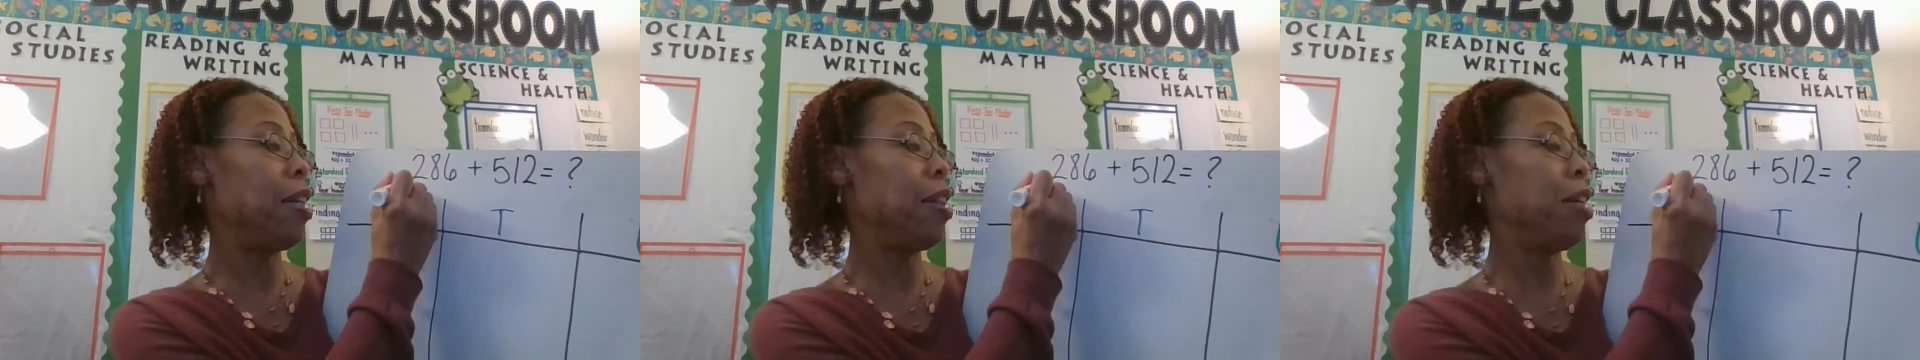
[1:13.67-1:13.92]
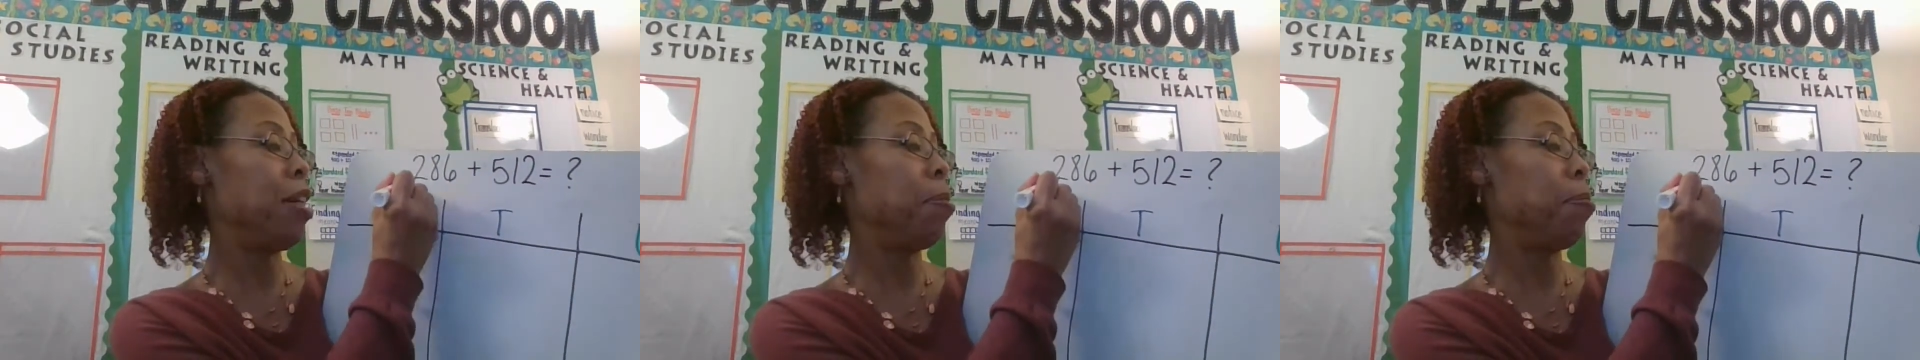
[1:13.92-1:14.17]
the
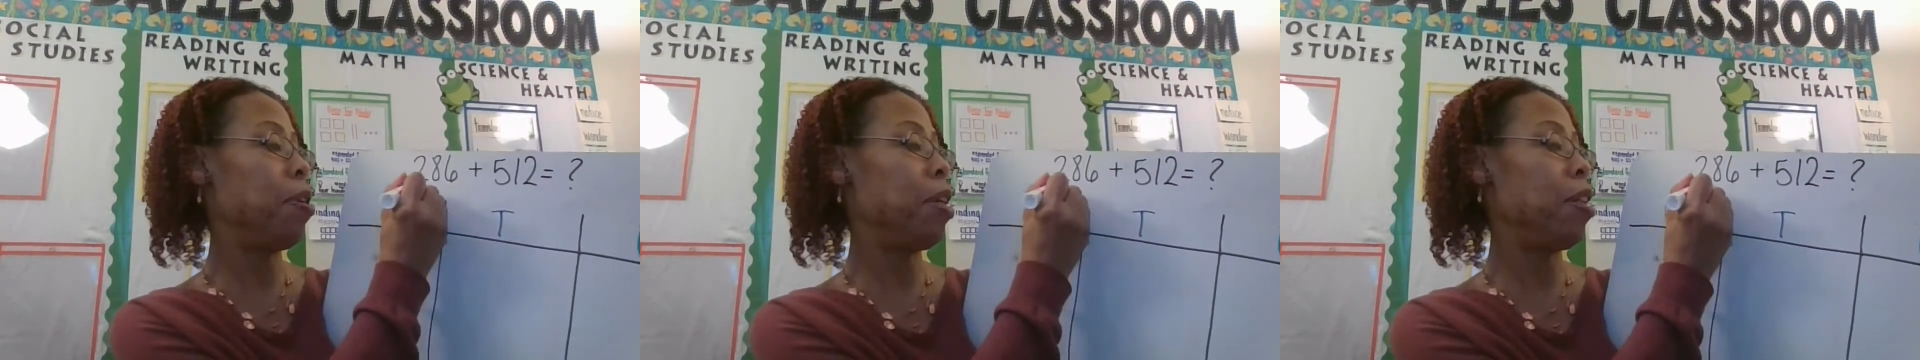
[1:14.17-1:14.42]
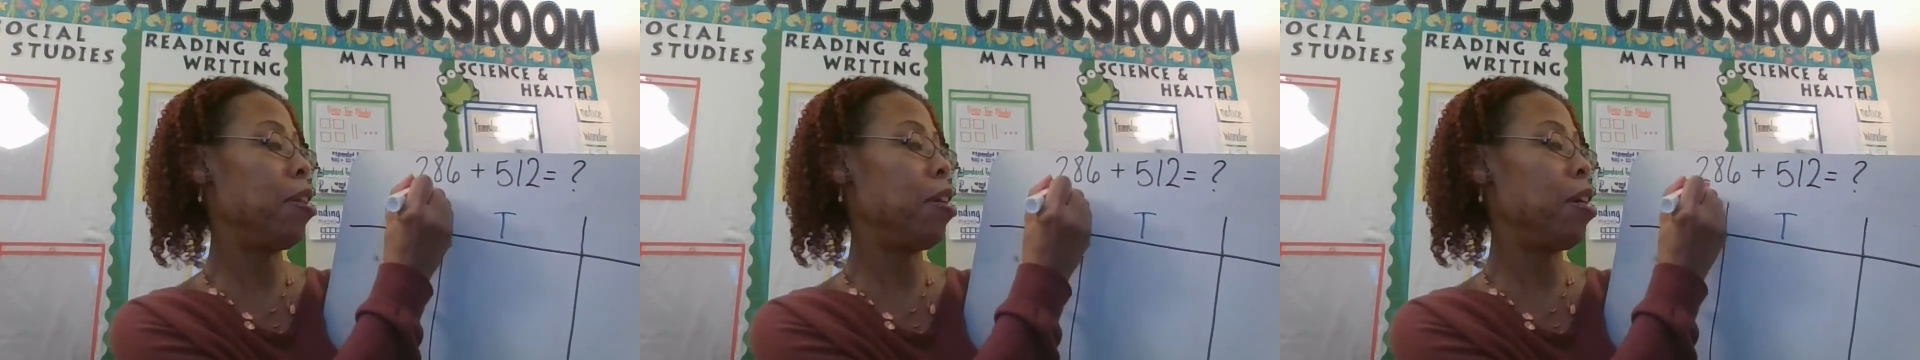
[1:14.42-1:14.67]
number
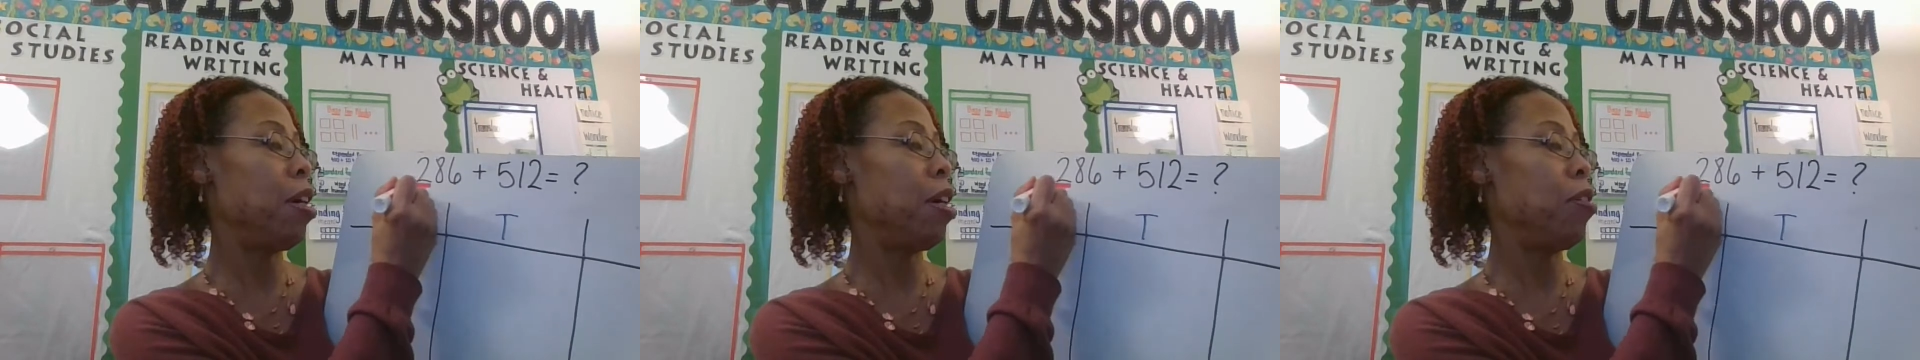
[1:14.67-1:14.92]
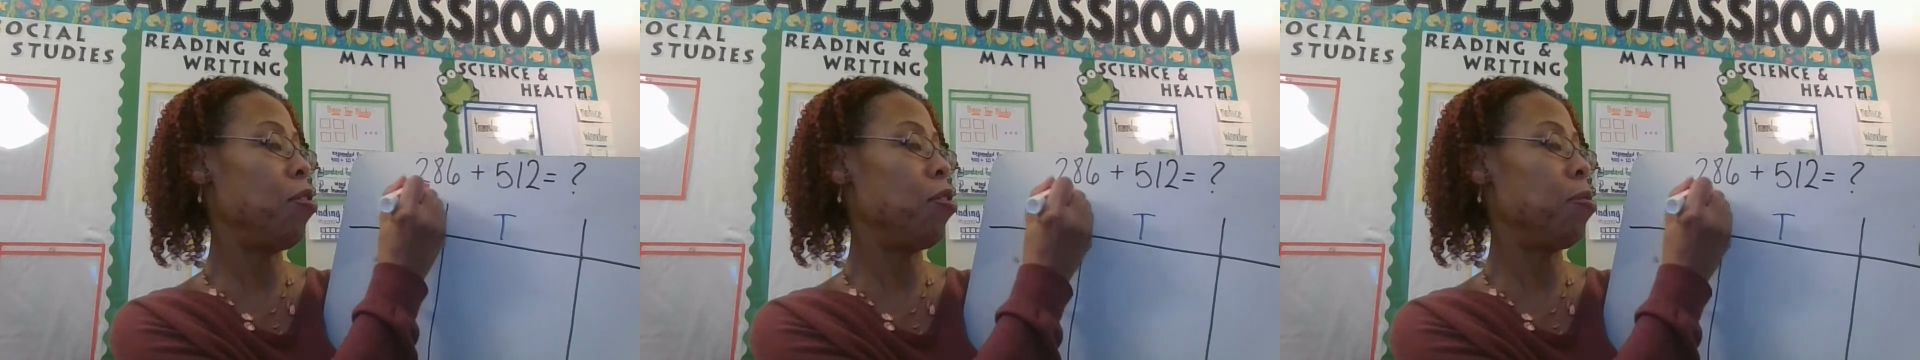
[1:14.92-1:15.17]
in the
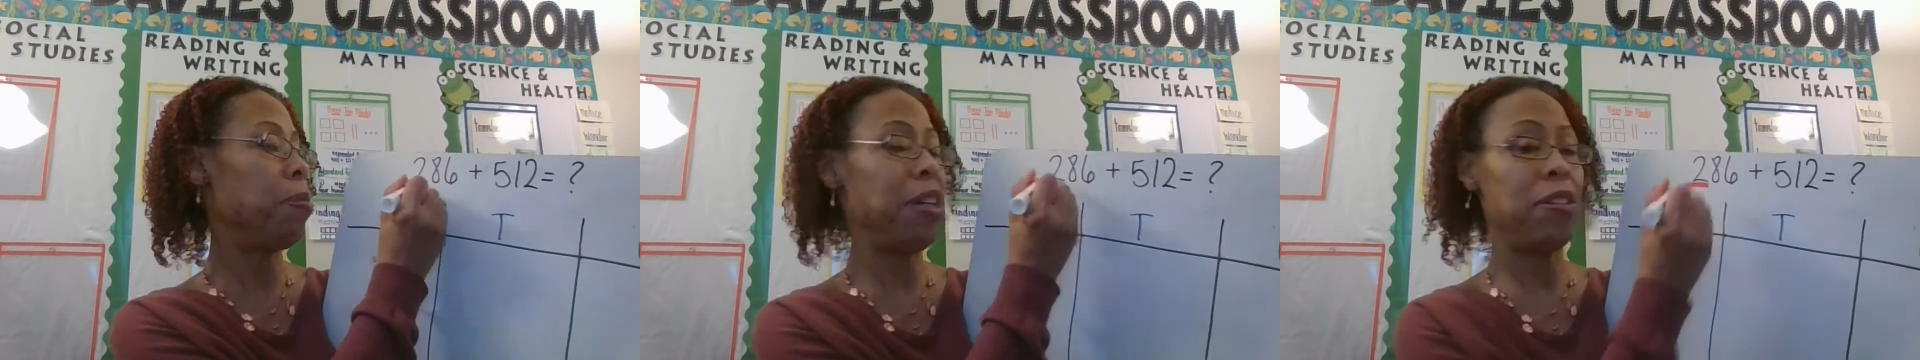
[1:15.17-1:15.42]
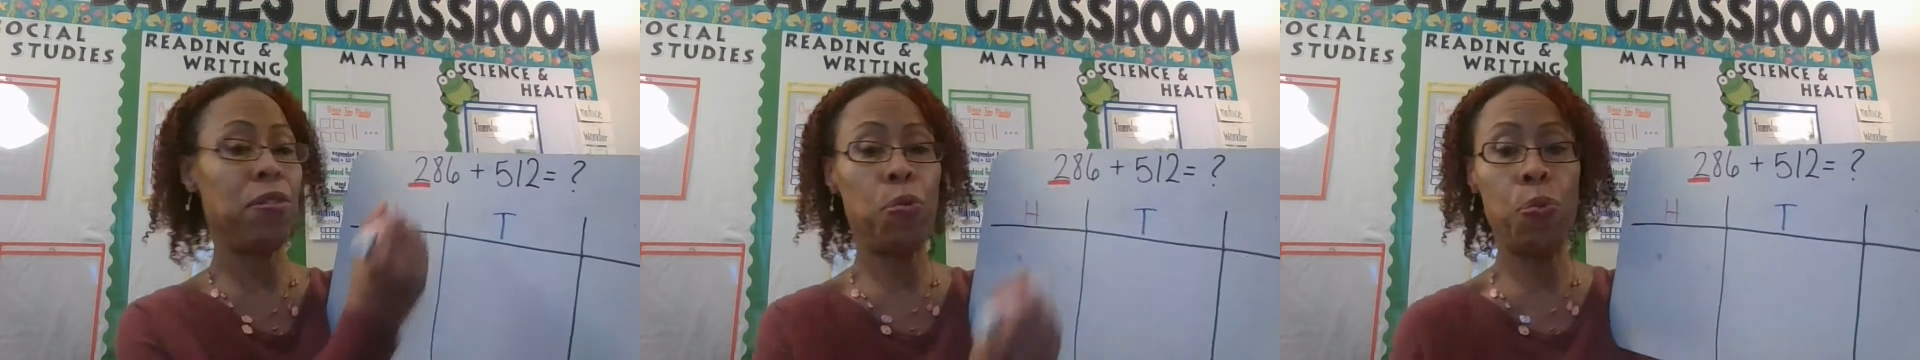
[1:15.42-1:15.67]
hundredths
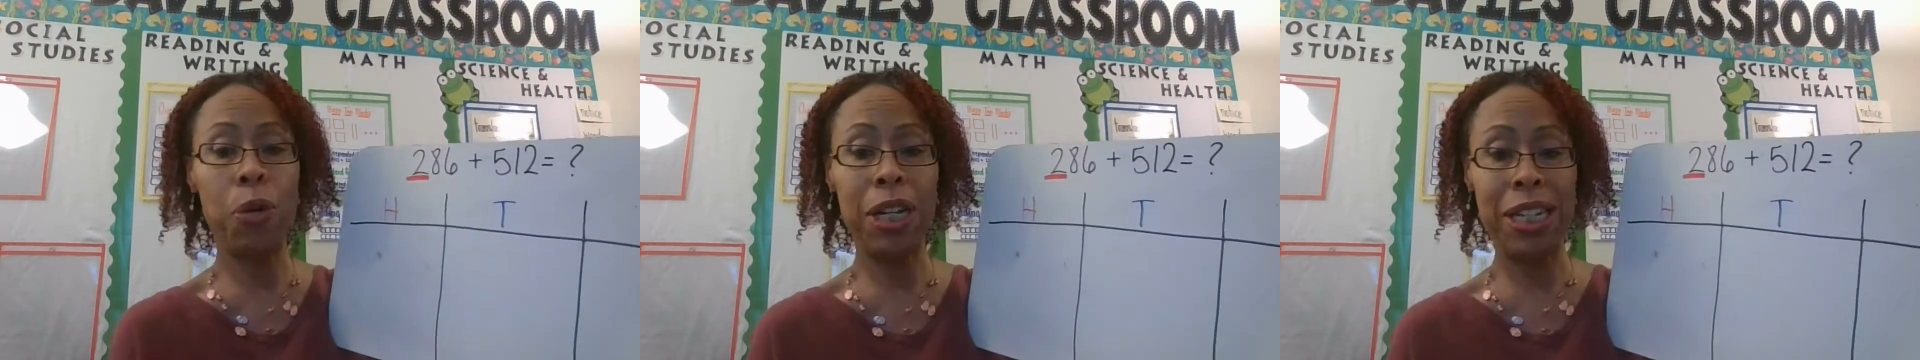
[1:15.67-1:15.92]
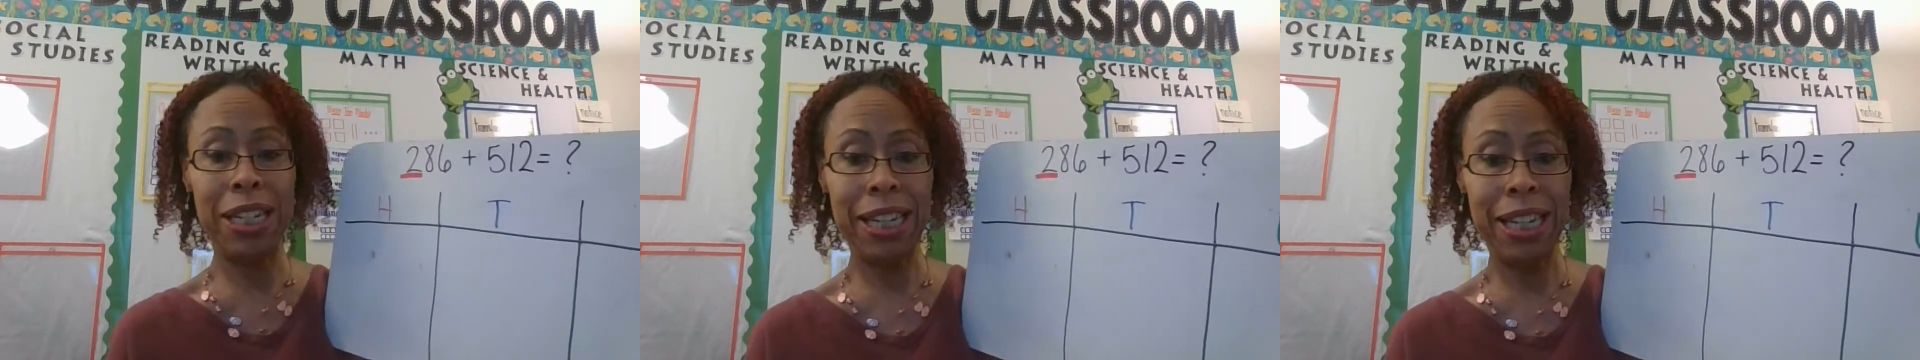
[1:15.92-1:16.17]
place
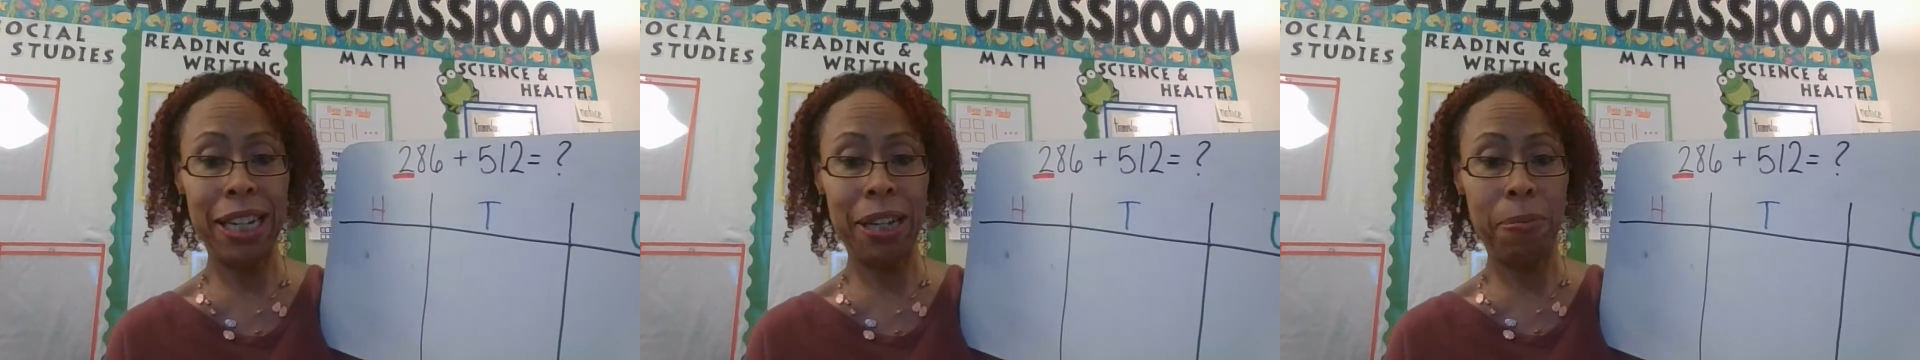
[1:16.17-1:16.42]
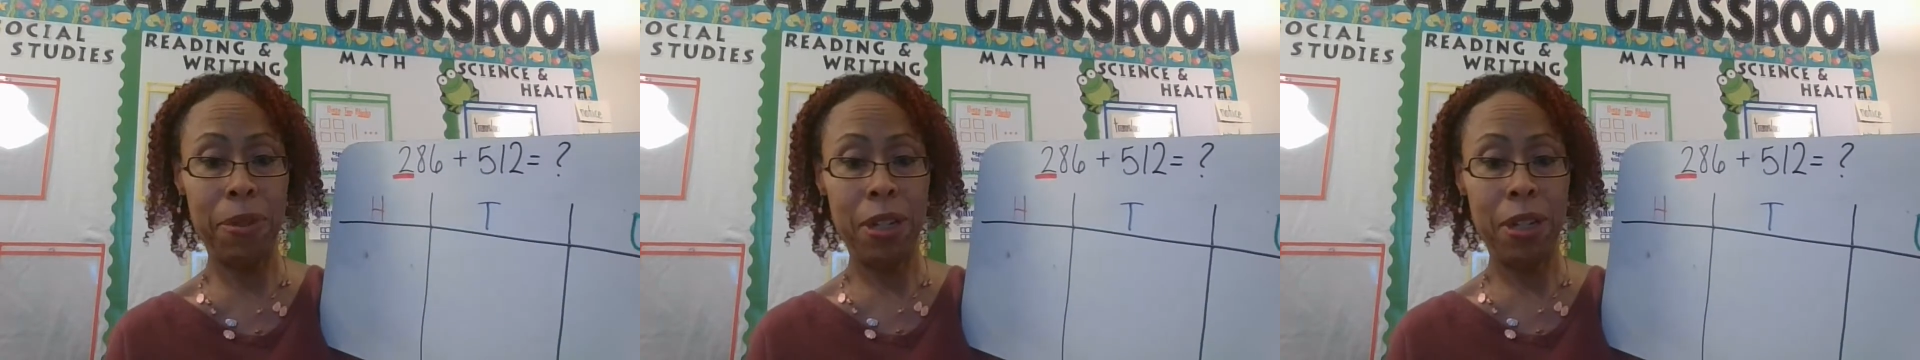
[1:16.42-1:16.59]
one time.